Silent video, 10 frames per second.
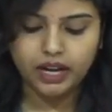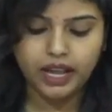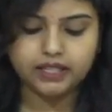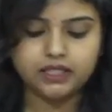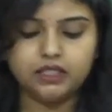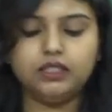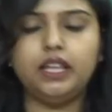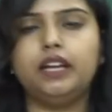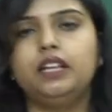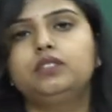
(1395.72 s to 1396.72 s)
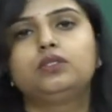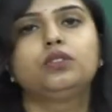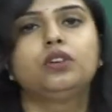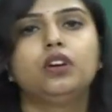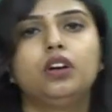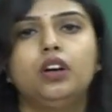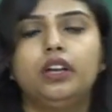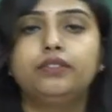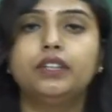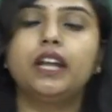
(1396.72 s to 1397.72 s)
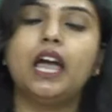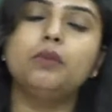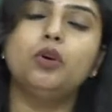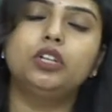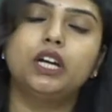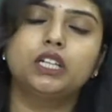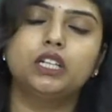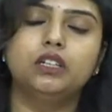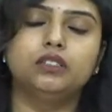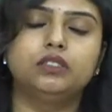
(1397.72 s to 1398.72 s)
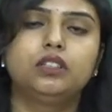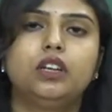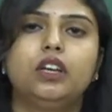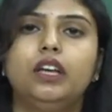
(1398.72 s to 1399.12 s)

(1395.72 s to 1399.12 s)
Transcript: Next, if the timeout occurs,